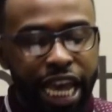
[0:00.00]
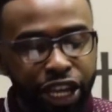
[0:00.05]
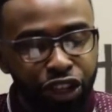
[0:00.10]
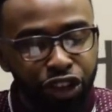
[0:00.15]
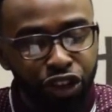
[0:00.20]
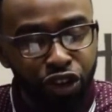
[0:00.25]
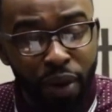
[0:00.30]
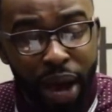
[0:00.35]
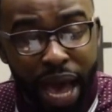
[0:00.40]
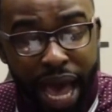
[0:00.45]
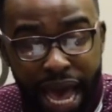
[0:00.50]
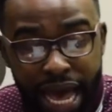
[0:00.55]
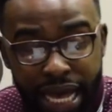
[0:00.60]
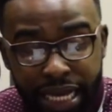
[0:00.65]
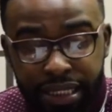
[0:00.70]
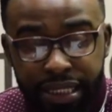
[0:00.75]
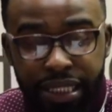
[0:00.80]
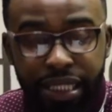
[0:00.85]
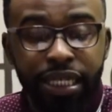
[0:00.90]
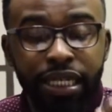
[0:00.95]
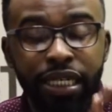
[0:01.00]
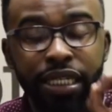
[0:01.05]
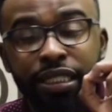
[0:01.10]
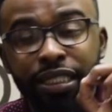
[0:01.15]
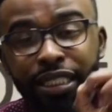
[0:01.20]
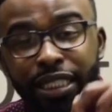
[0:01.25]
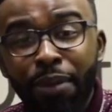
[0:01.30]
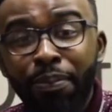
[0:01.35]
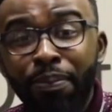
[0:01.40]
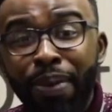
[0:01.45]
Can you answer
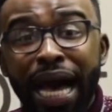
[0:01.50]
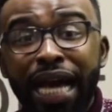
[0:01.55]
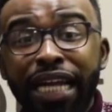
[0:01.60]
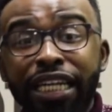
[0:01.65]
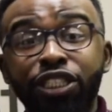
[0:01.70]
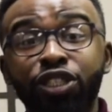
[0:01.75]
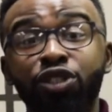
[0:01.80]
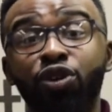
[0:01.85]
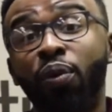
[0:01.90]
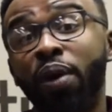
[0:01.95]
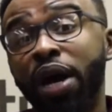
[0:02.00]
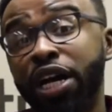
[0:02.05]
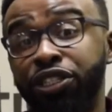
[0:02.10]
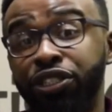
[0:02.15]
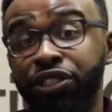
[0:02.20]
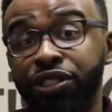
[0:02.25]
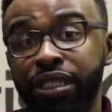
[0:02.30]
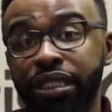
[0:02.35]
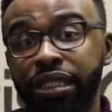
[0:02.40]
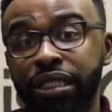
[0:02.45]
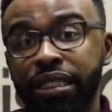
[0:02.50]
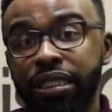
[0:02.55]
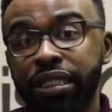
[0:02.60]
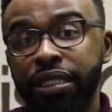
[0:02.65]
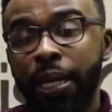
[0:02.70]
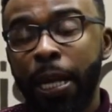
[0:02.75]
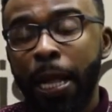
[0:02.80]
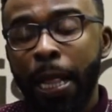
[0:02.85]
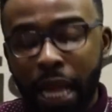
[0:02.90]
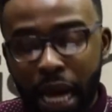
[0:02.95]
somebody's
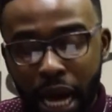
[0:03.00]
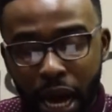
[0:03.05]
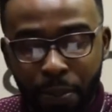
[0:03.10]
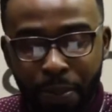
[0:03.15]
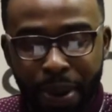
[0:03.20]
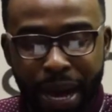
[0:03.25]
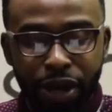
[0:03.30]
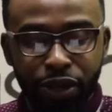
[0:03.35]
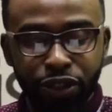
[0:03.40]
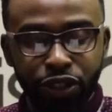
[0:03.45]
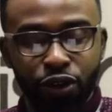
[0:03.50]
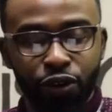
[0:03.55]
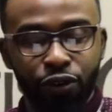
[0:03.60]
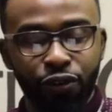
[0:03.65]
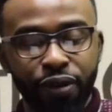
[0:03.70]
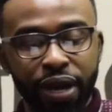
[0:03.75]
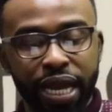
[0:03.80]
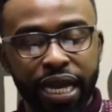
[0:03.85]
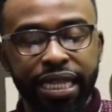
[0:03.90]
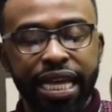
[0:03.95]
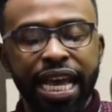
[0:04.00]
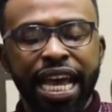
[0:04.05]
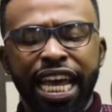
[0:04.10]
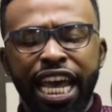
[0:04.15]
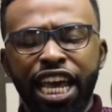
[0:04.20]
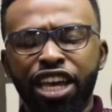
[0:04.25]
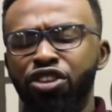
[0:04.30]
questions about your faith?